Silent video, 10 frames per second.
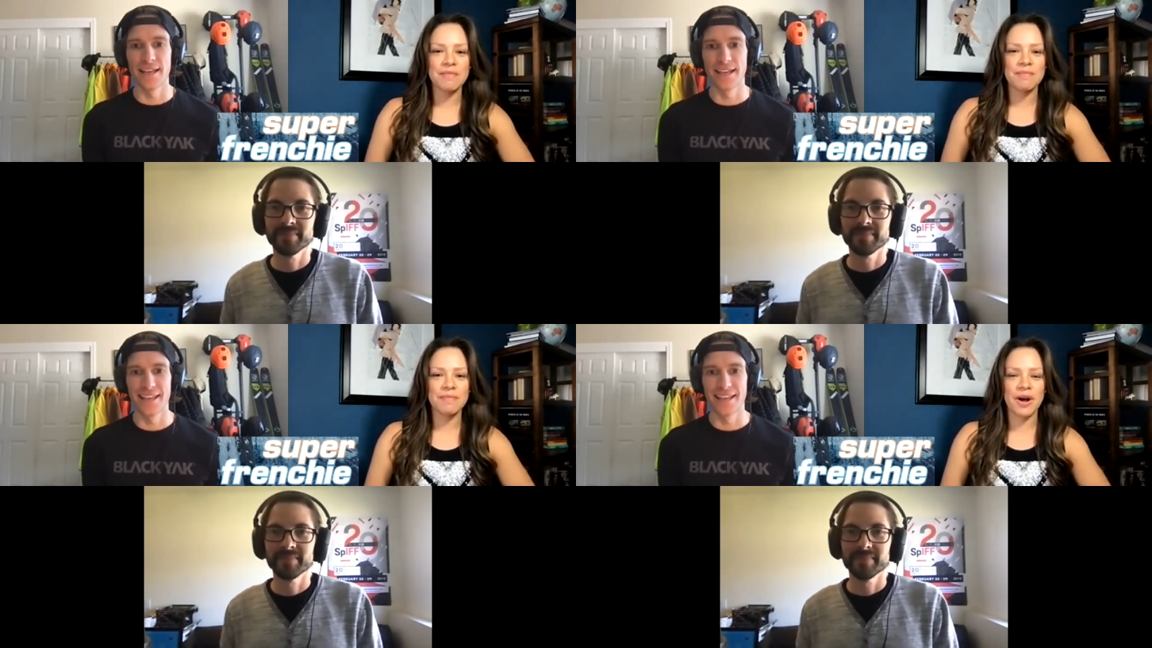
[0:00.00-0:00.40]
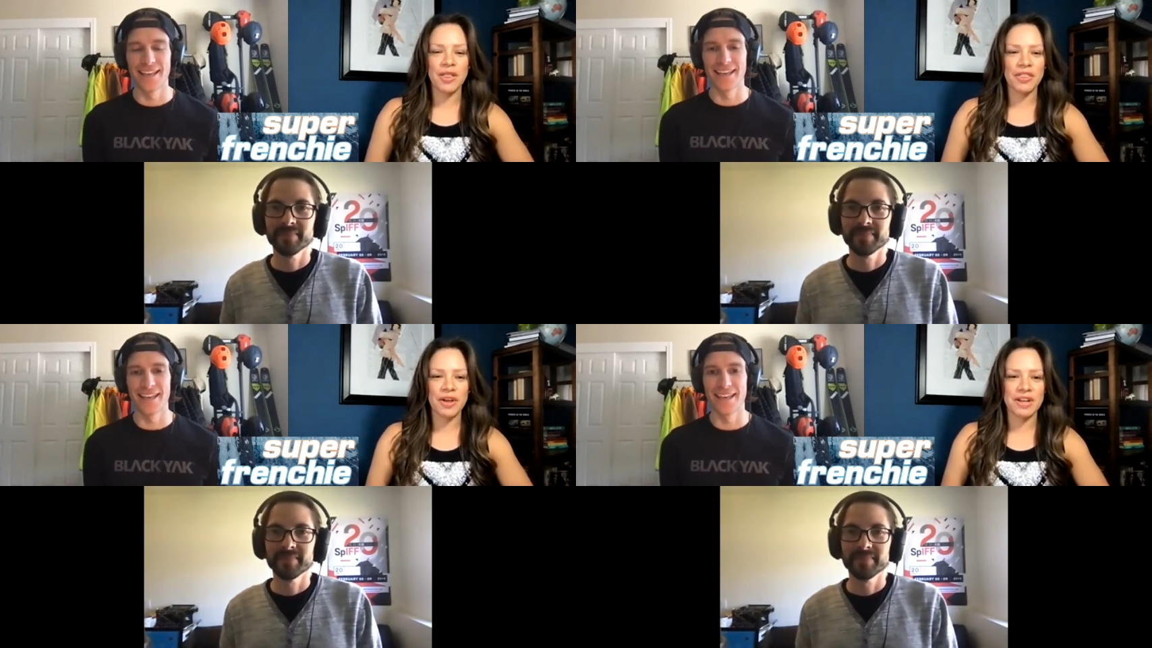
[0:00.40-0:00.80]

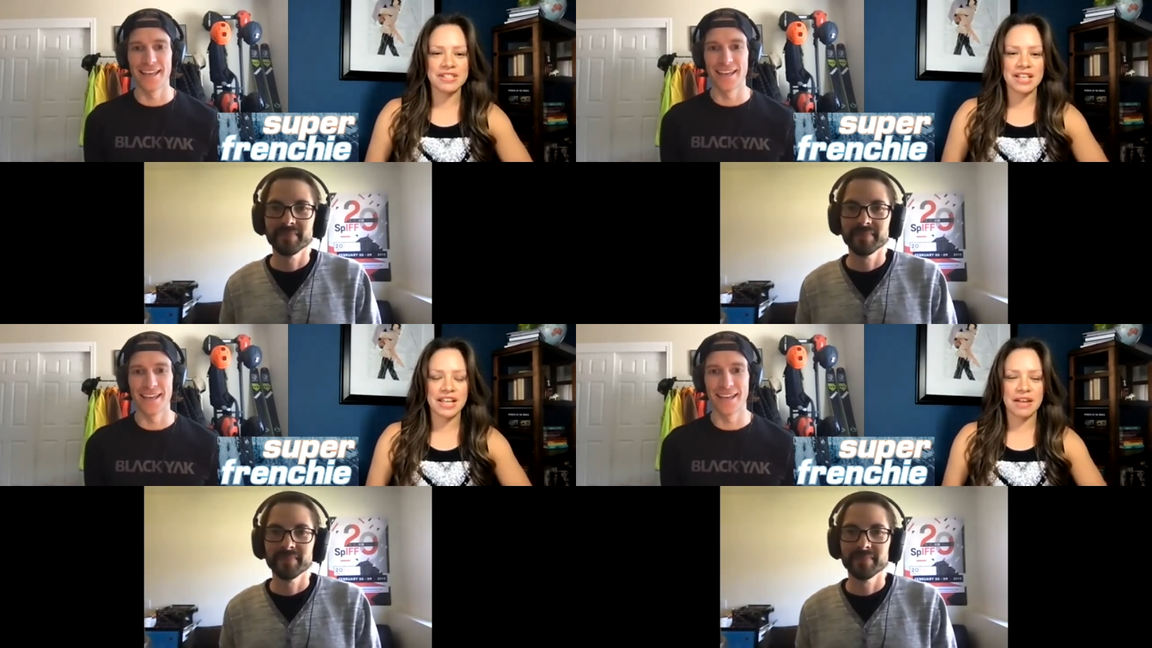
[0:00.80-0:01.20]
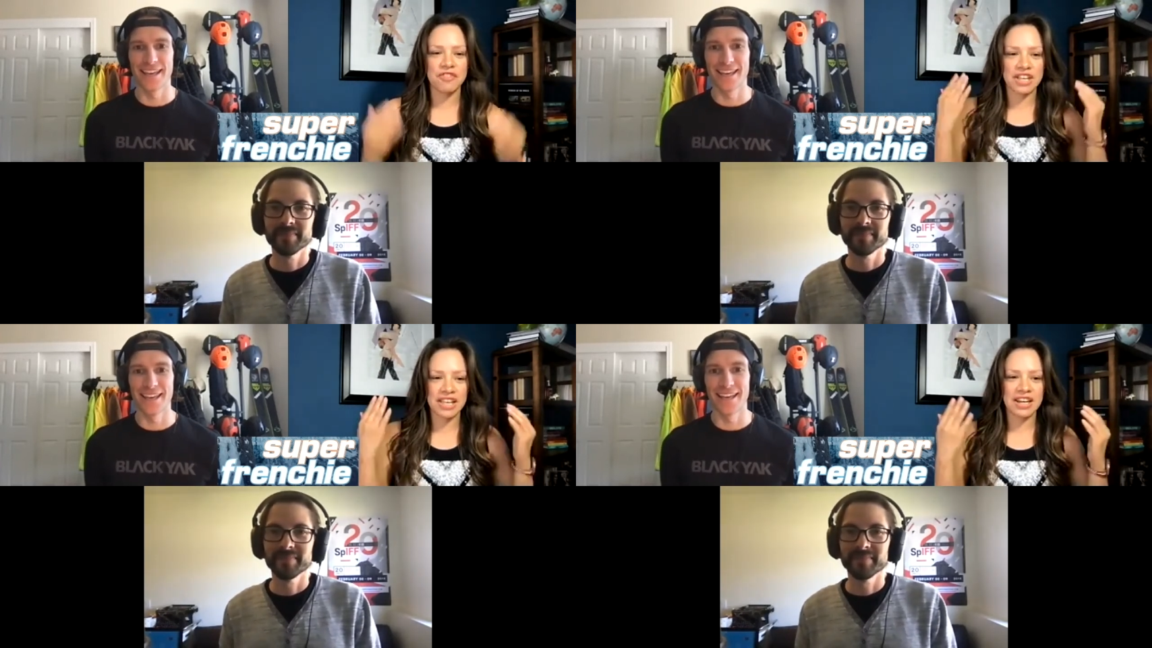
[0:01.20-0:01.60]
Speaker 1: although it's like I'm
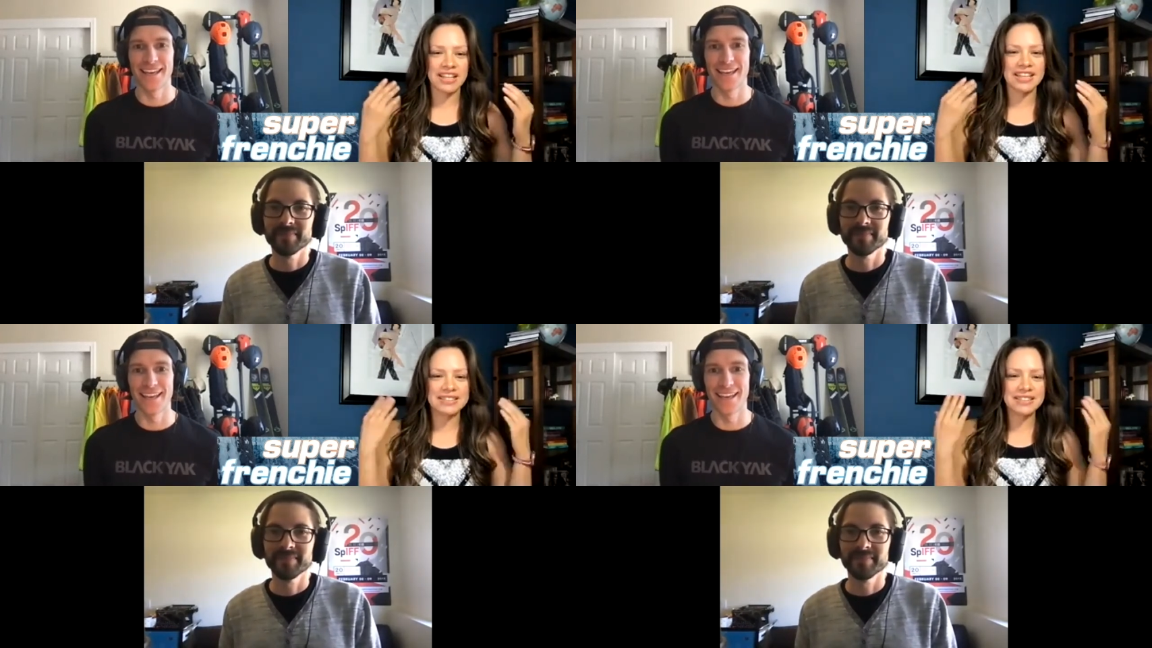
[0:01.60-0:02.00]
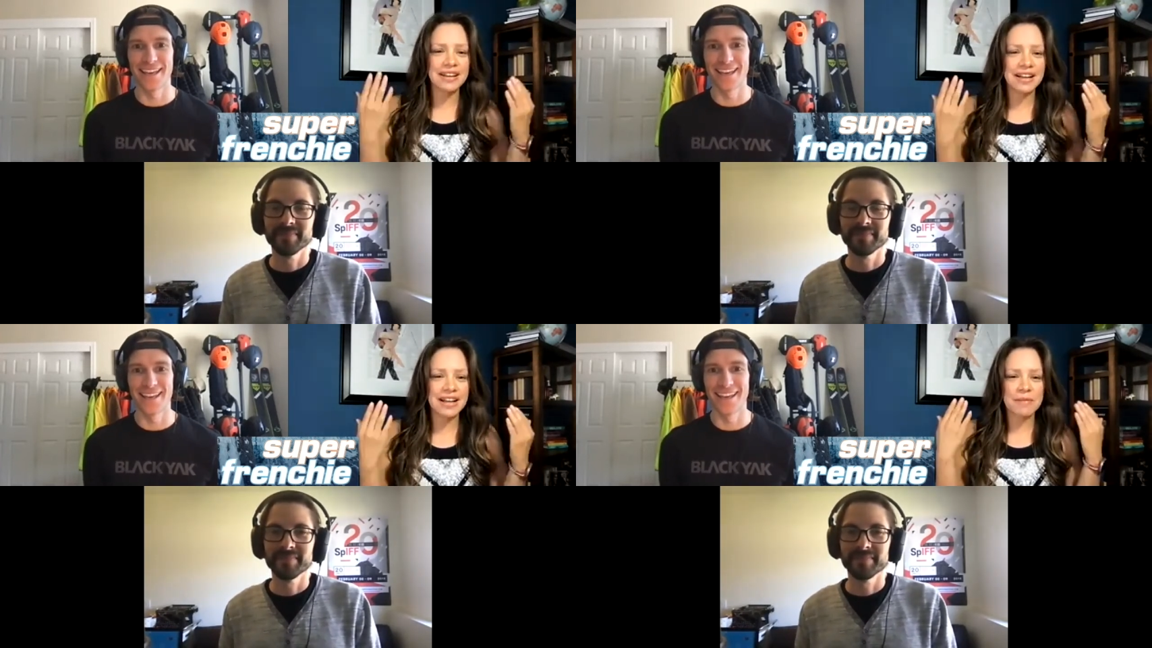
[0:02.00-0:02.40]
forgetting, like, duh,
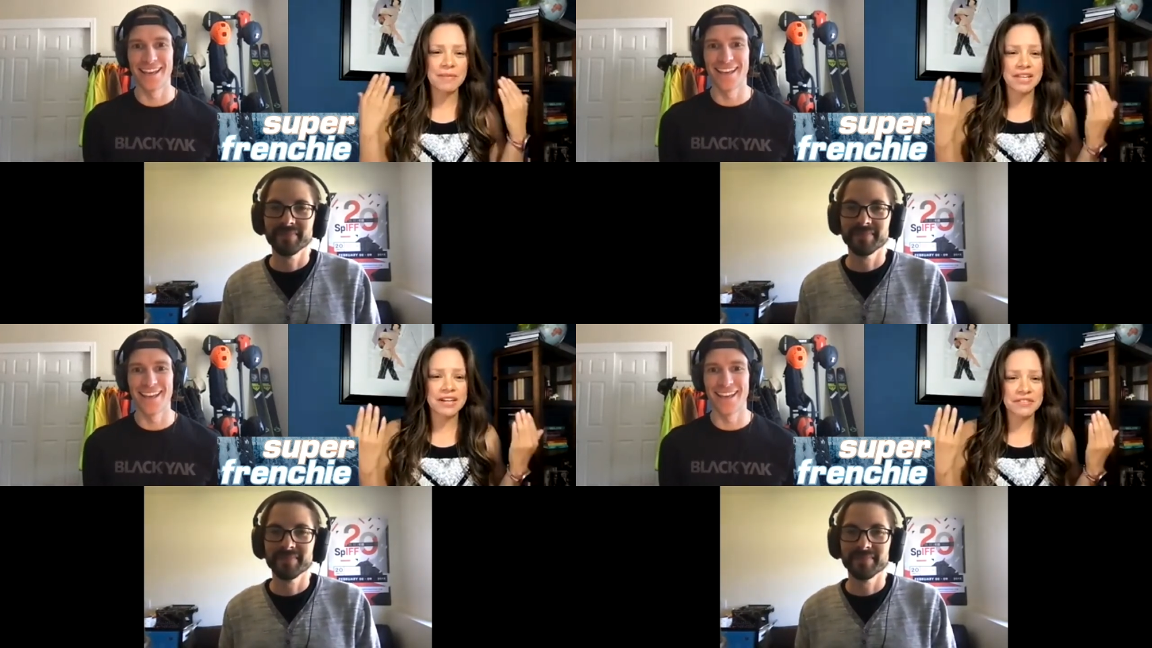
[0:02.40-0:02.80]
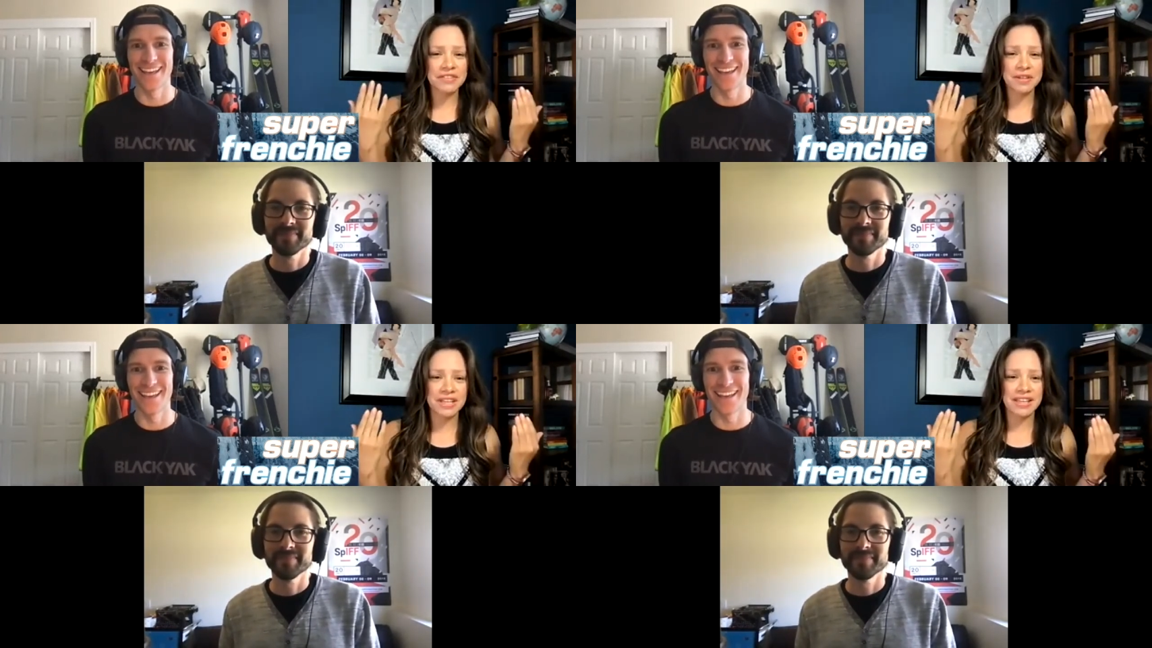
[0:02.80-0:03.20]
I'm
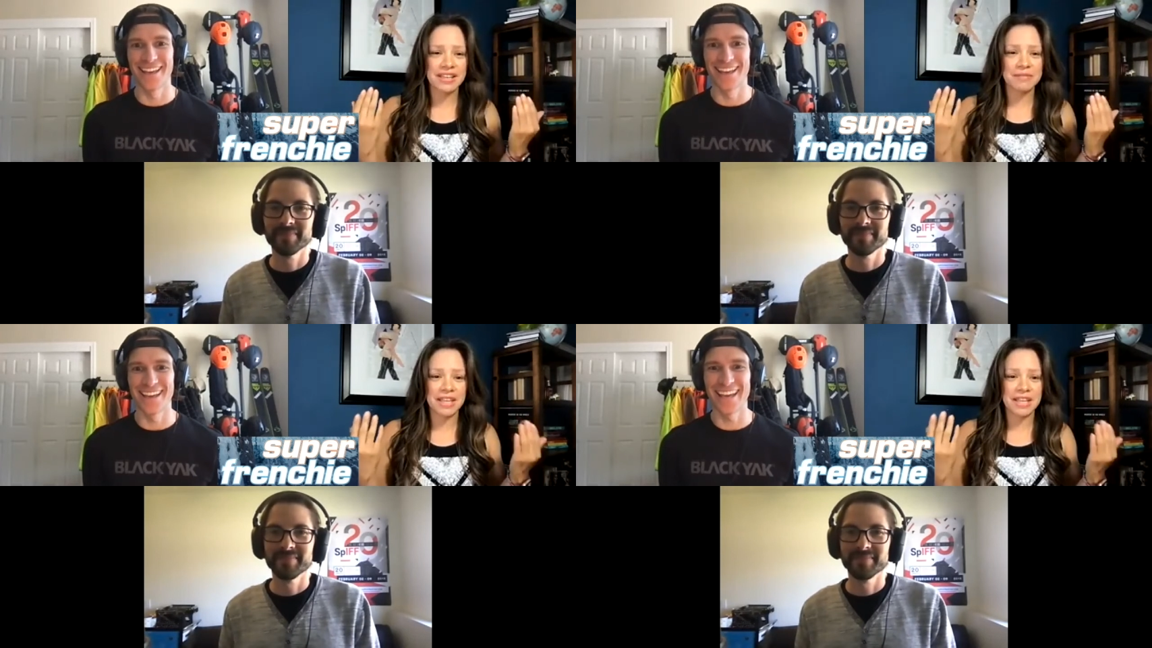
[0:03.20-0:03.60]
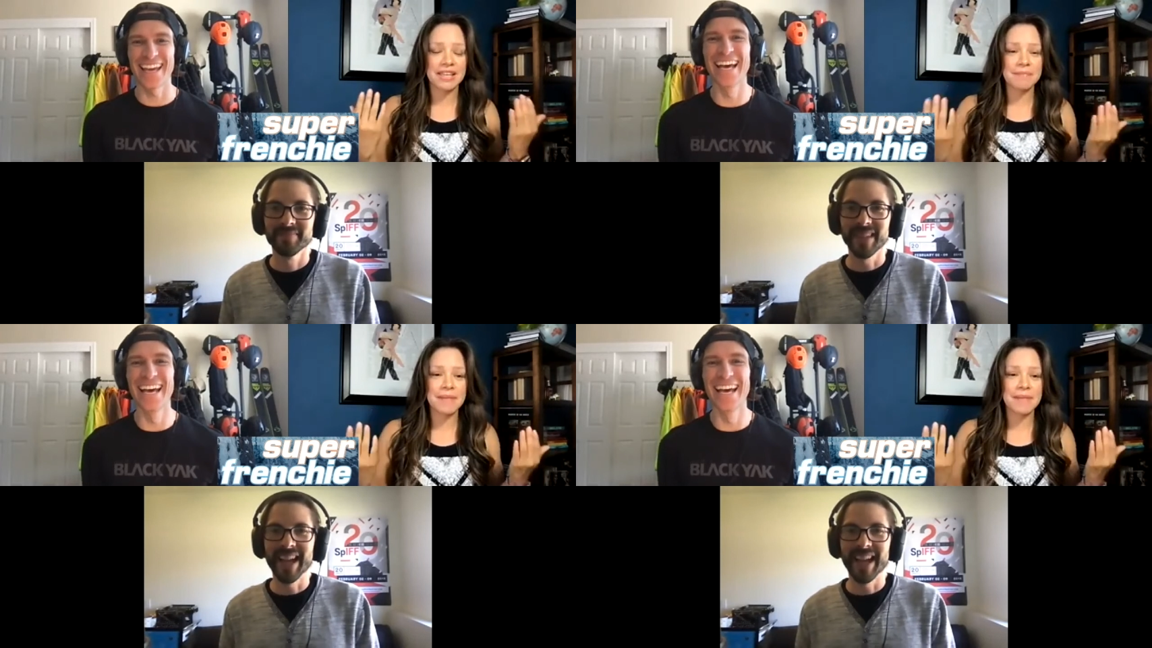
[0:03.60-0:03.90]
interviewing him. Like he makes